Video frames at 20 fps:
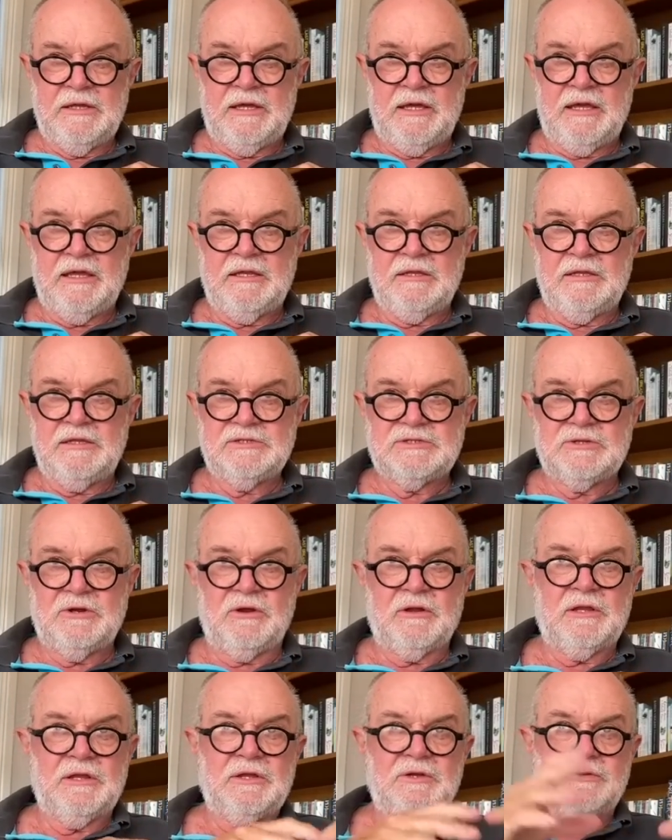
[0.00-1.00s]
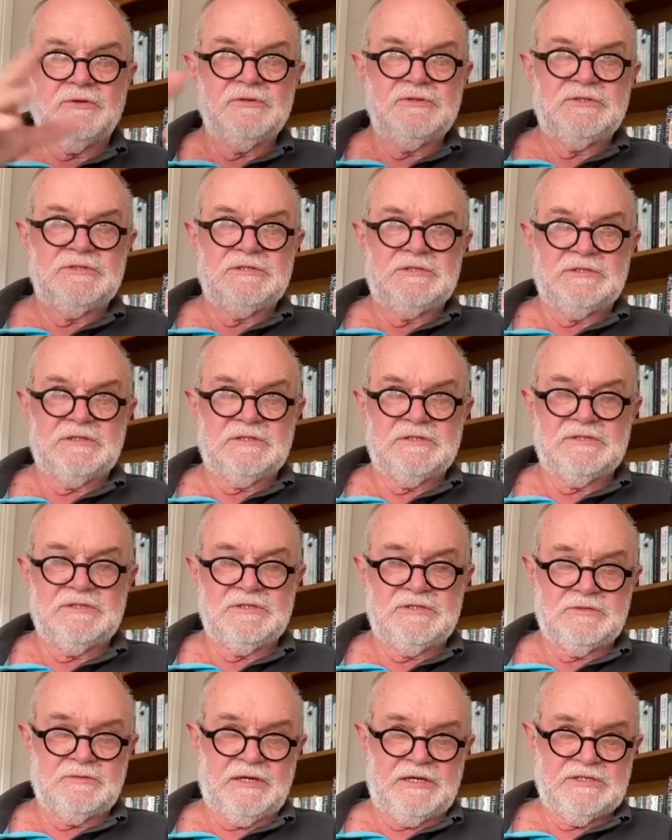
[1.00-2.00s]
And historically in cruising
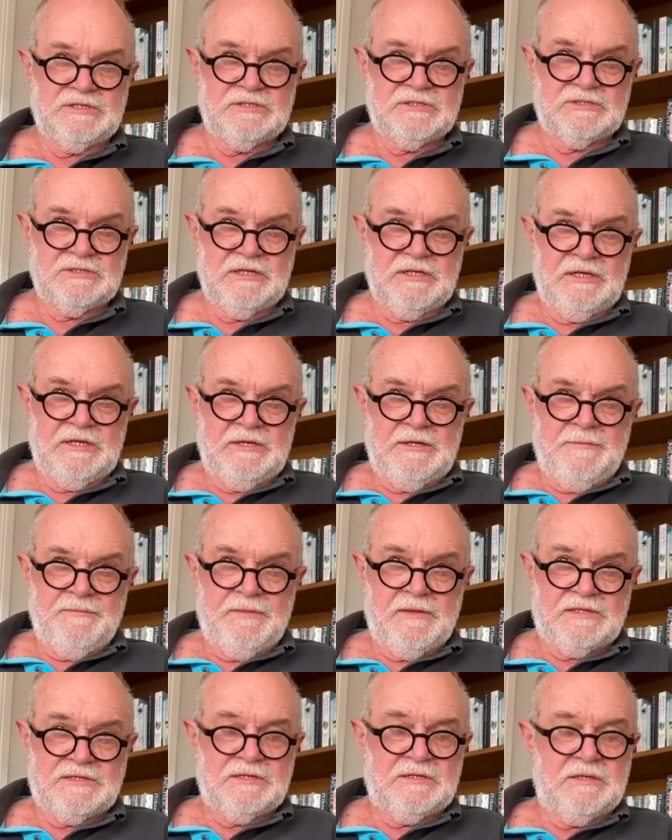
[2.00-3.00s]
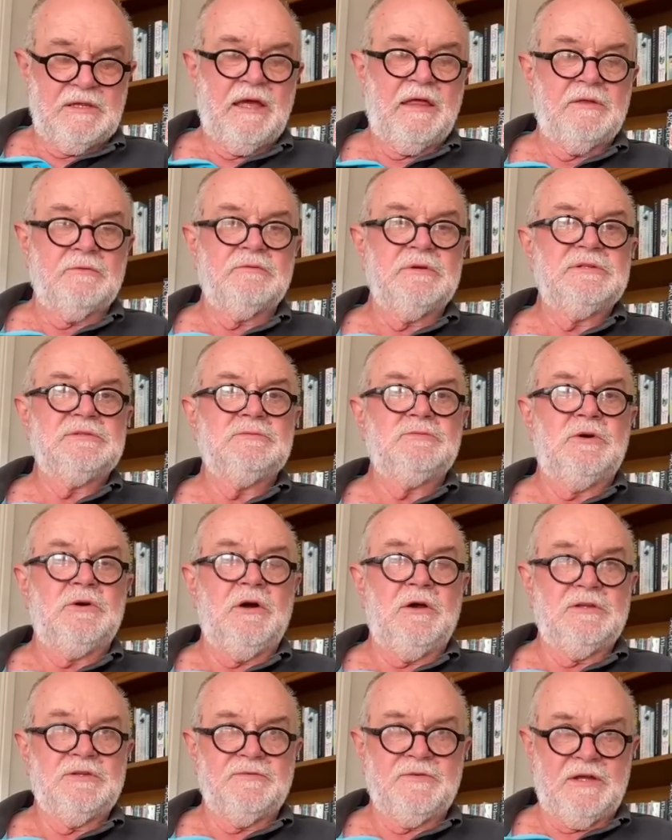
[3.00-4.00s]
situations, that's another reason why
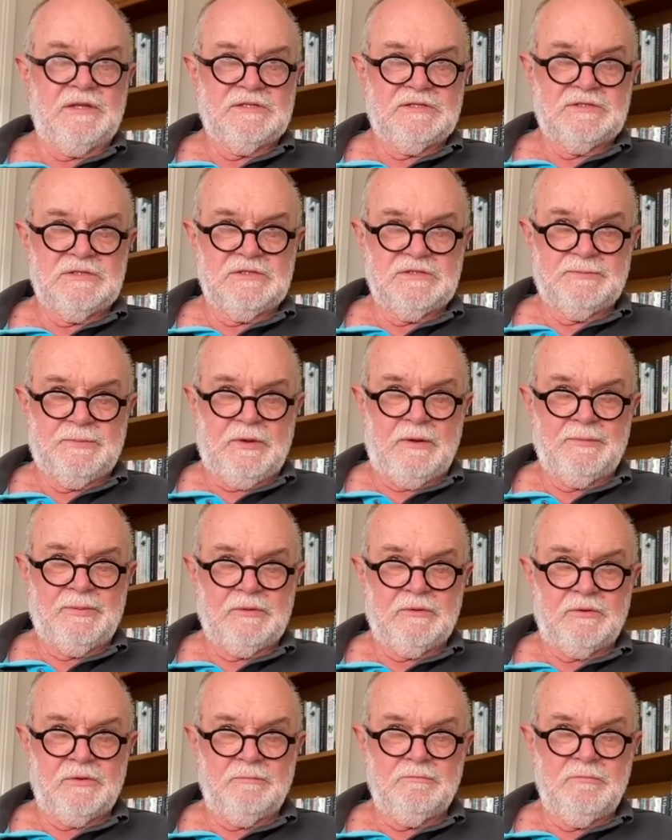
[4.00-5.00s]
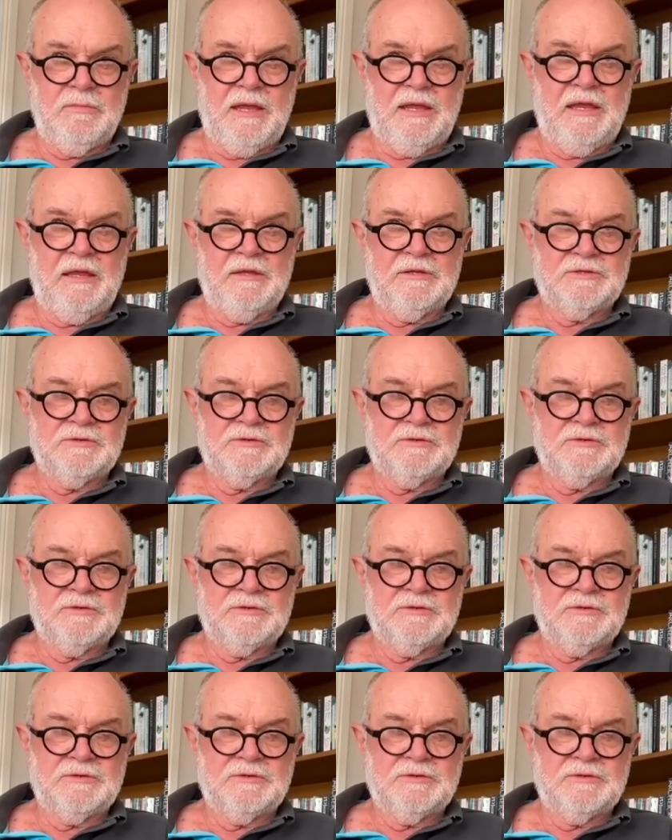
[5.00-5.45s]
hydrovane is popular on many of the